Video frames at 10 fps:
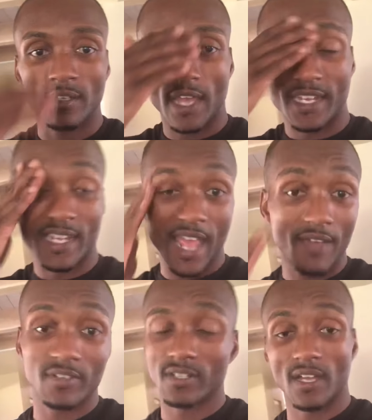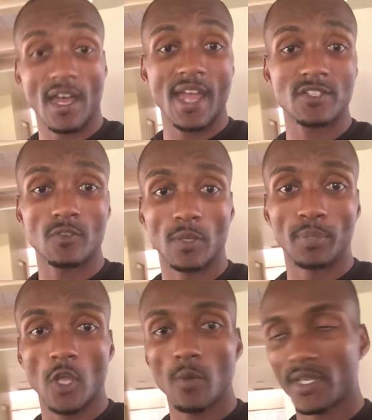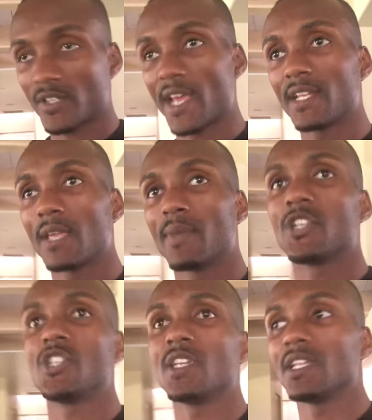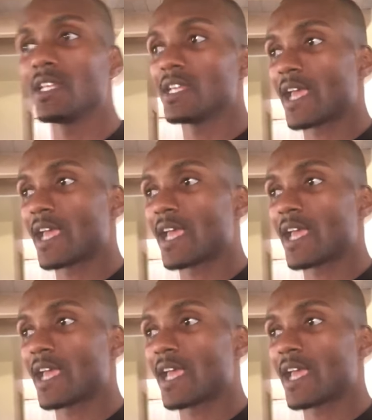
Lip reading: I didn't have a high school diploma, so I had to get my GED.